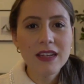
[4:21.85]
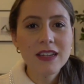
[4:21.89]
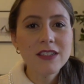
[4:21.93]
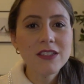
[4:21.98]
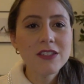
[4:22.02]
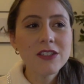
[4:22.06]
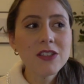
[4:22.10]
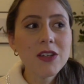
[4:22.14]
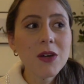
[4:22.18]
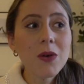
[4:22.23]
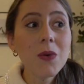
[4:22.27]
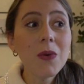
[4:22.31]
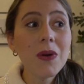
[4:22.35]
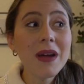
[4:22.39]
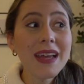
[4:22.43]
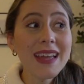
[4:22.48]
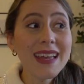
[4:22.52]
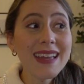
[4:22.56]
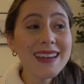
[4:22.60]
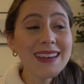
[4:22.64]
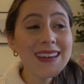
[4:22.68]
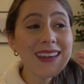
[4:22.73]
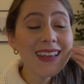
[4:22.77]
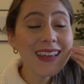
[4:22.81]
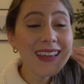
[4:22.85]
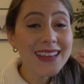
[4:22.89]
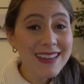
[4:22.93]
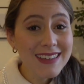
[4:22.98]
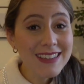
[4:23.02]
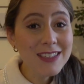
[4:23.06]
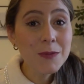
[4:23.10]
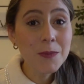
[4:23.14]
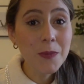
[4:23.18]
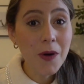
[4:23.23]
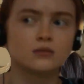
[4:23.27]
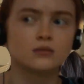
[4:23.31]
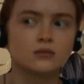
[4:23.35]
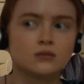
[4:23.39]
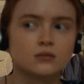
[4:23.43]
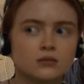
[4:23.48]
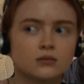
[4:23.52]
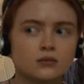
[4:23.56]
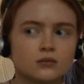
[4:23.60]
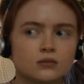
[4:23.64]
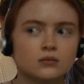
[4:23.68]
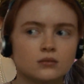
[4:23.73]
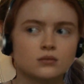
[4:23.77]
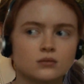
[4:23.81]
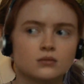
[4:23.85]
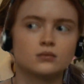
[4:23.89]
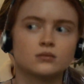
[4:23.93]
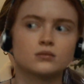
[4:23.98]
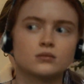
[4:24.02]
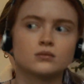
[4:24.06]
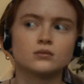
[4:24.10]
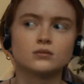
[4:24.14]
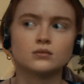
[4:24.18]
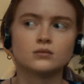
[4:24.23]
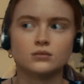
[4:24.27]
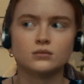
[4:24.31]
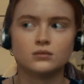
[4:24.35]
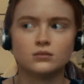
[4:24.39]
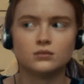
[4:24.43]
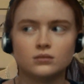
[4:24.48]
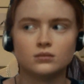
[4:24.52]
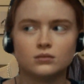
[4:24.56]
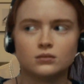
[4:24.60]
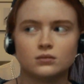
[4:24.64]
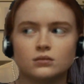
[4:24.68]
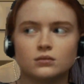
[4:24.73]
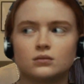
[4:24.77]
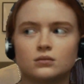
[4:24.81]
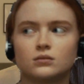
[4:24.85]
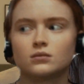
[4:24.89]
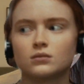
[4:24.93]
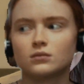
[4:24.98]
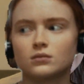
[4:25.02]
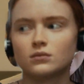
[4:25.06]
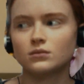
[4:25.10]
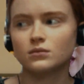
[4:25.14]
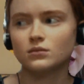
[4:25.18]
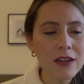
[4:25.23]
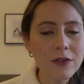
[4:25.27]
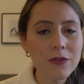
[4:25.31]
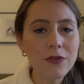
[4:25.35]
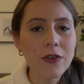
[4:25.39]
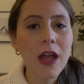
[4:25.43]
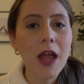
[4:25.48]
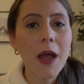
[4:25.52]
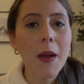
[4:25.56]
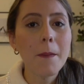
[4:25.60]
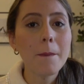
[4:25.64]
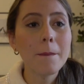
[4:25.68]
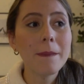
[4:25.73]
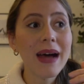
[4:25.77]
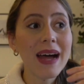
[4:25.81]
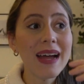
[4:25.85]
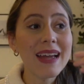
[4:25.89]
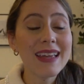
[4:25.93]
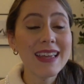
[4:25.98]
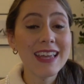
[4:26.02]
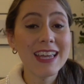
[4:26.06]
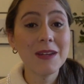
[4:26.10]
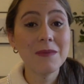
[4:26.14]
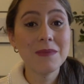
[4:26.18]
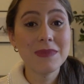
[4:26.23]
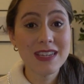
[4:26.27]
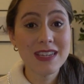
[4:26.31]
So it is possible that she found some relief by him